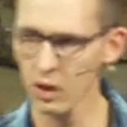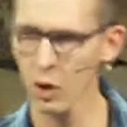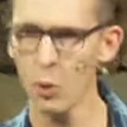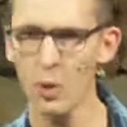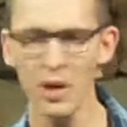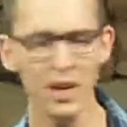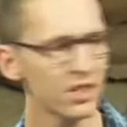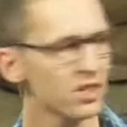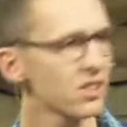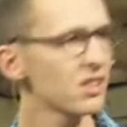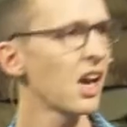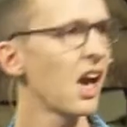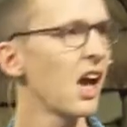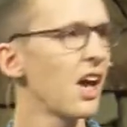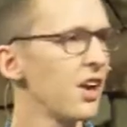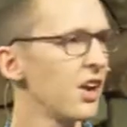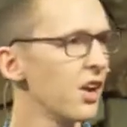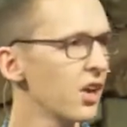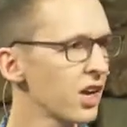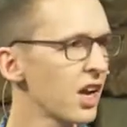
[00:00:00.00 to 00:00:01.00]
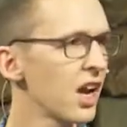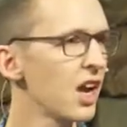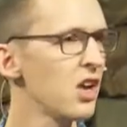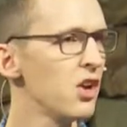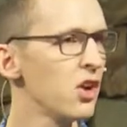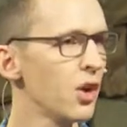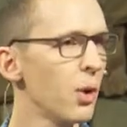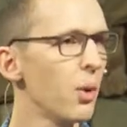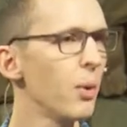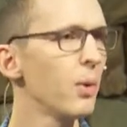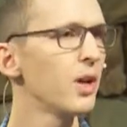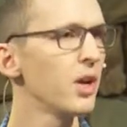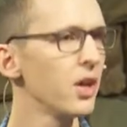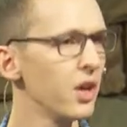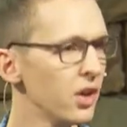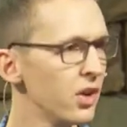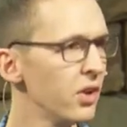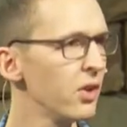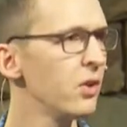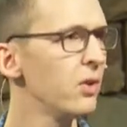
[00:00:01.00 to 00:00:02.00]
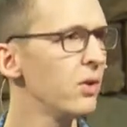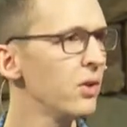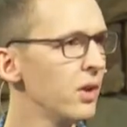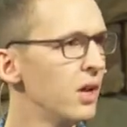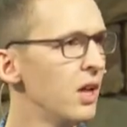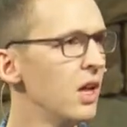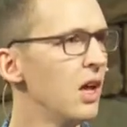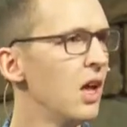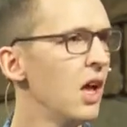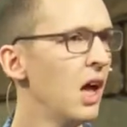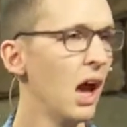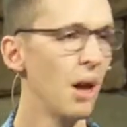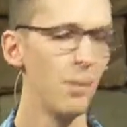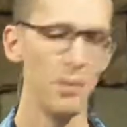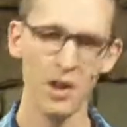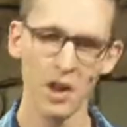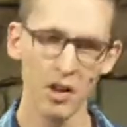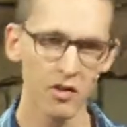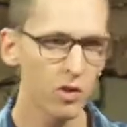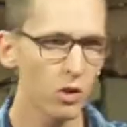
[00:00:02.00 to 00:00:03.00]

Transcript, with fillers: we decided, okay, you know what we're going to do? I mean, of